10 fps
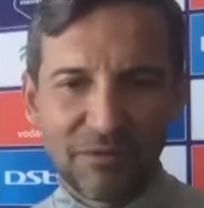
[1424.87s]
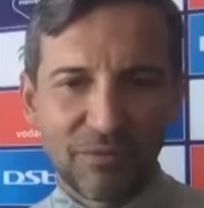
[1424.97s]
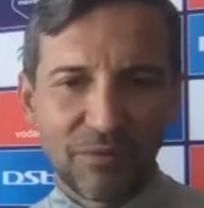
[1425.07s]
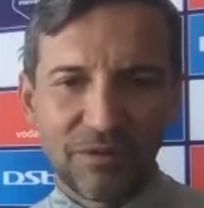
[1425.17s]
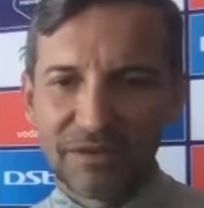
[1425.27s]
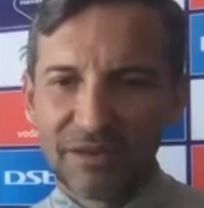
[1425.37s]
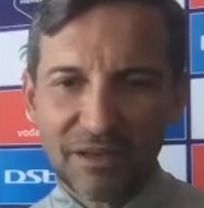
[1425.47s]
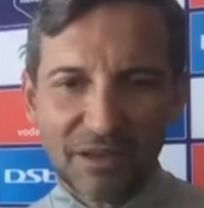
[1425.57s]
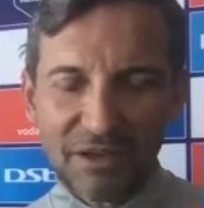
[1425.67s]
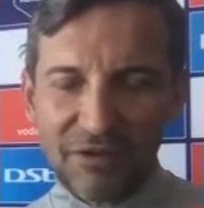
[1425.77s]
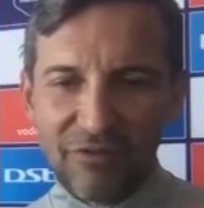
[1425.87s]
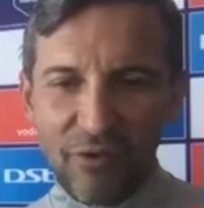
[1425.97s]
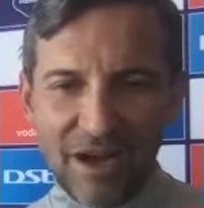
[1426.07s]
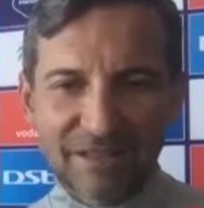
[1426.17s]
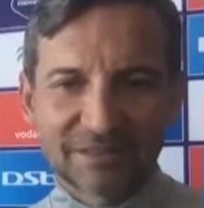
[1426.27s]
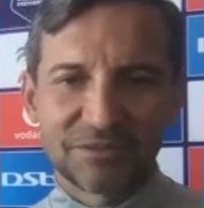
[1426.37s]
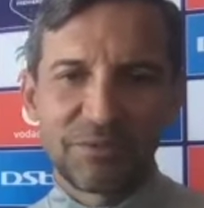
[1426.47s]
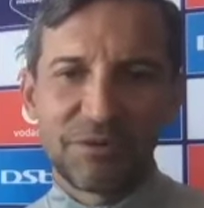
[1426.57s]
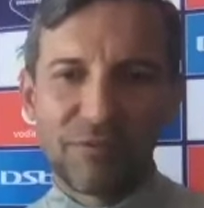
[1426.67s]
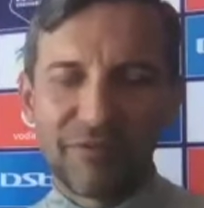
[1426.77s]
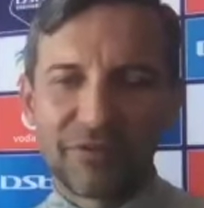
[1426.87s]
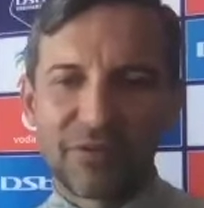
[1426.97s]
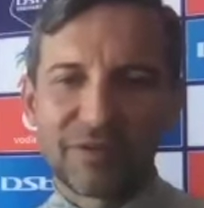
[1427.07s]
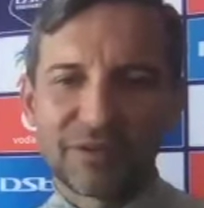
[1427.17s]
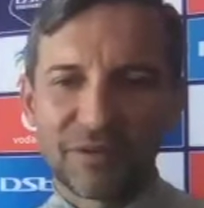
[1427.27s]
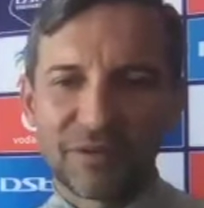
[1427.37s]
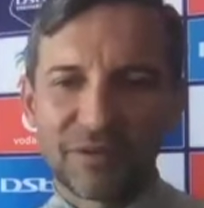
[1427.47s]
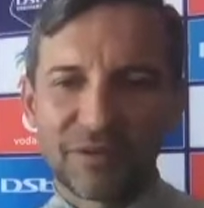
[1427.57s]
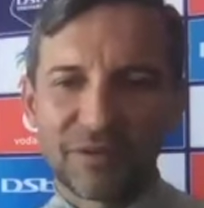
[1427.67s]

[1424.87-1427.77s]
We work for us. We work for the result.